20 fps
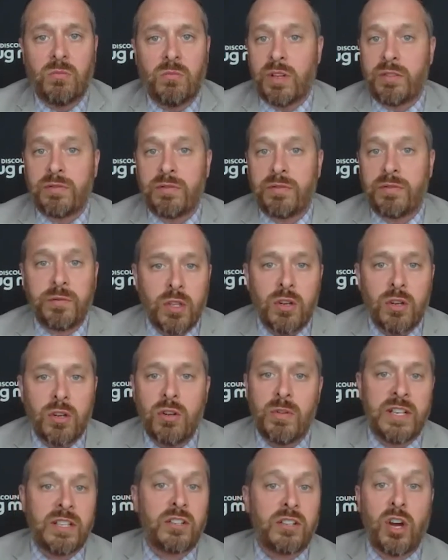with
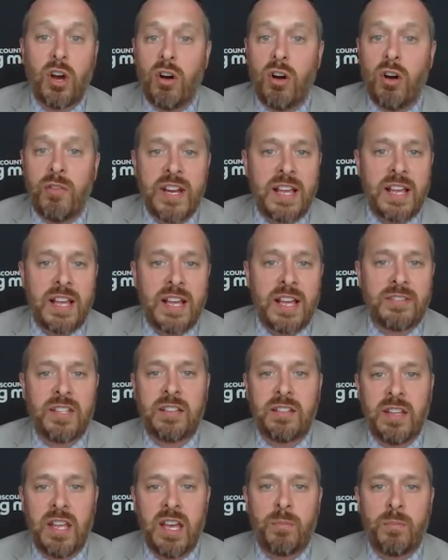flu and COVID as an
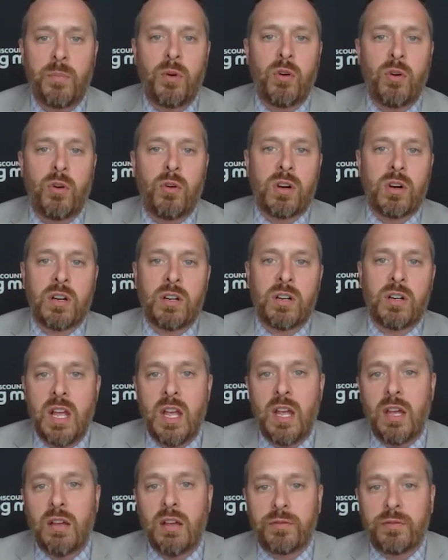example, or
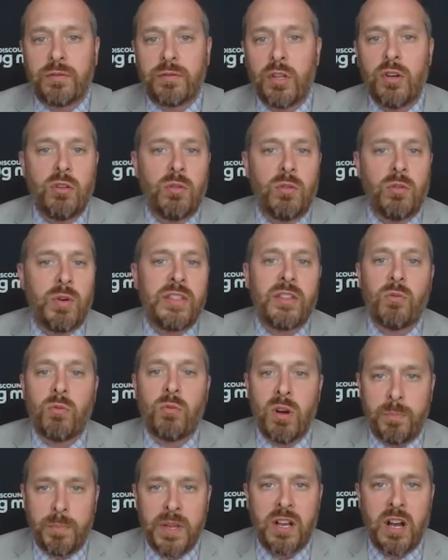flu and the
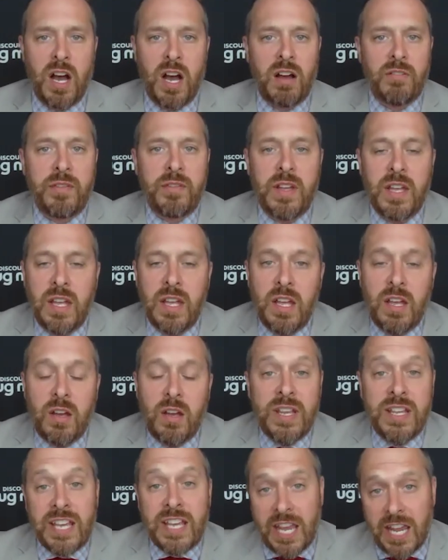whooping cough,
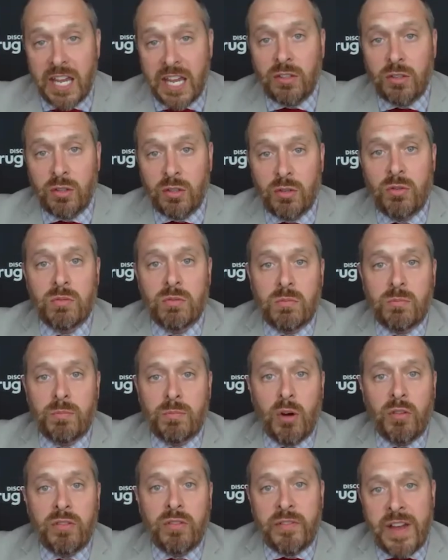we can do
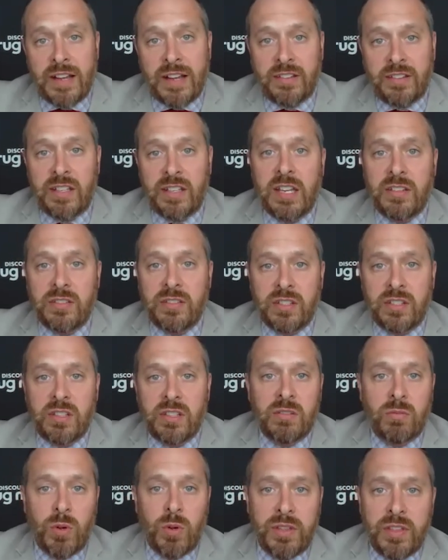both
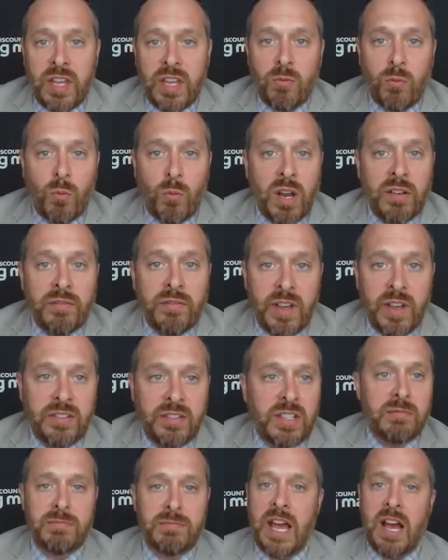vaccinations within one
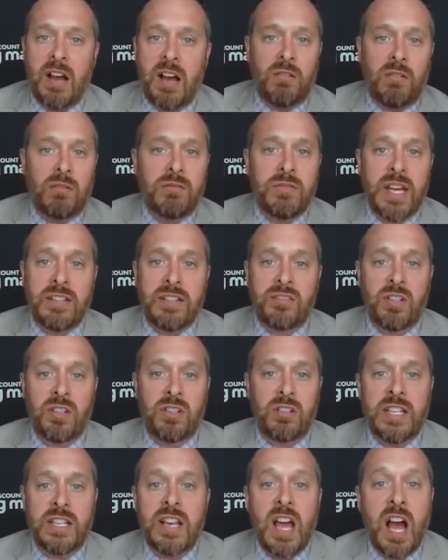visit. Now, that's
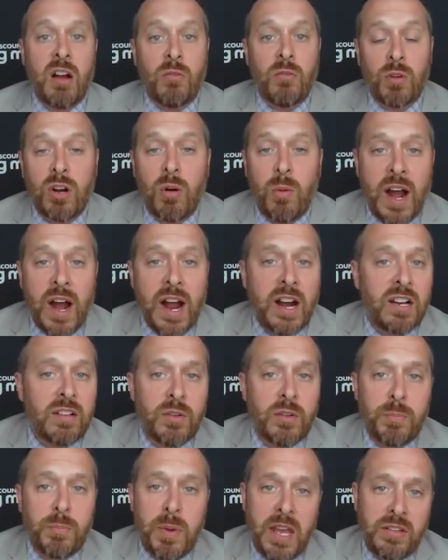certainly not required if
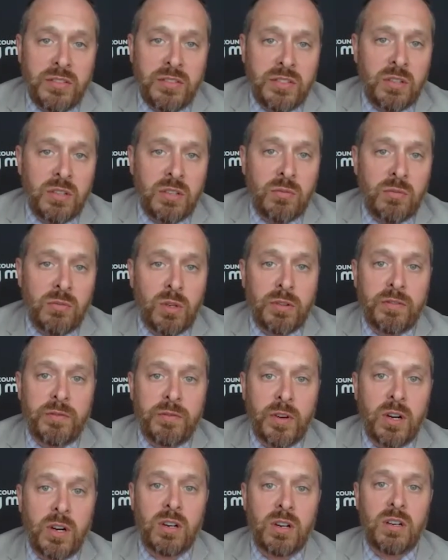a patient would
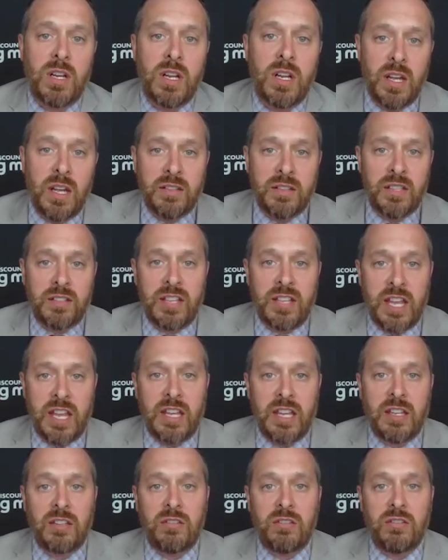prefer to
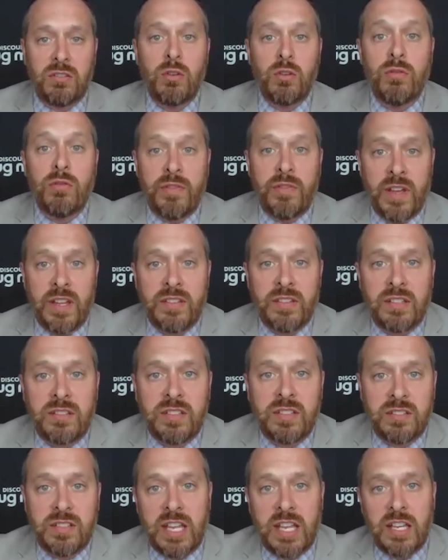take two
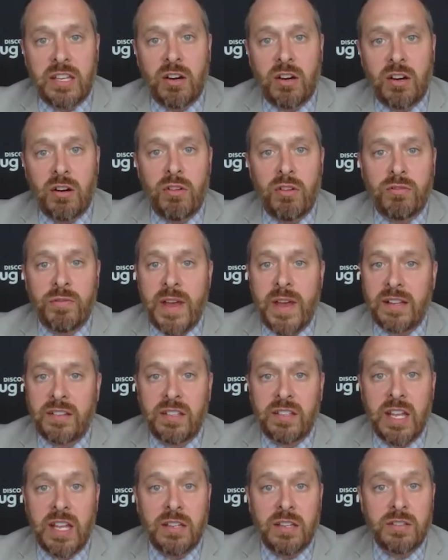visits to take care of those
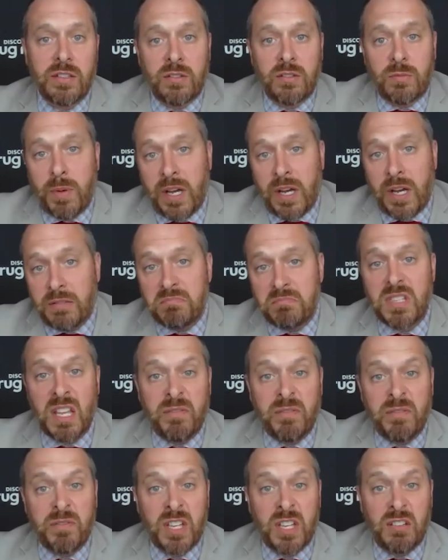vaccinations, but
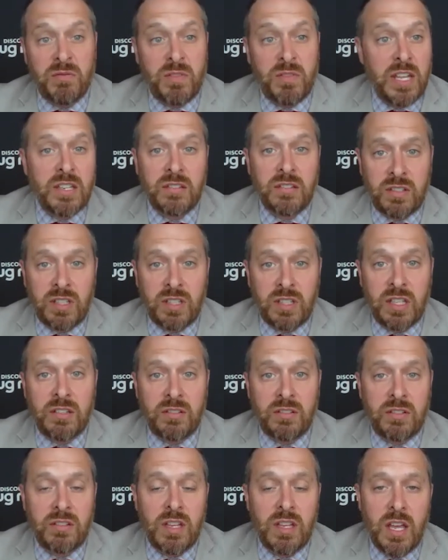if convenience
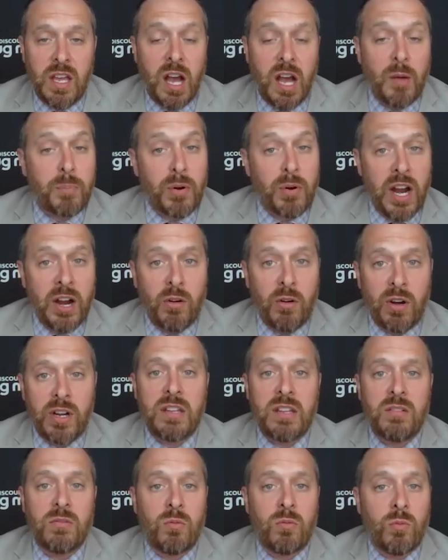is a
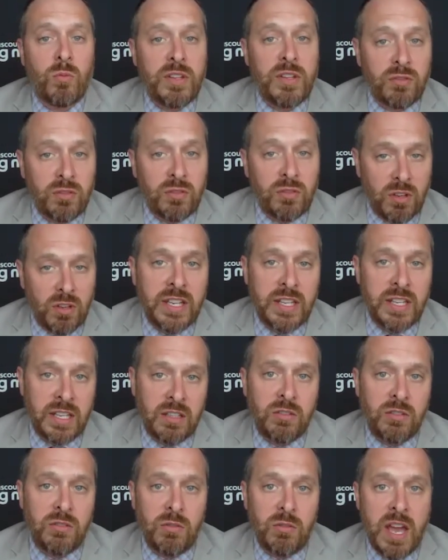priority, we certainly
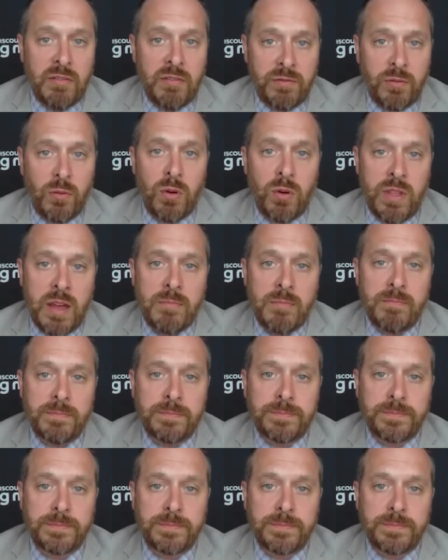can do that for them.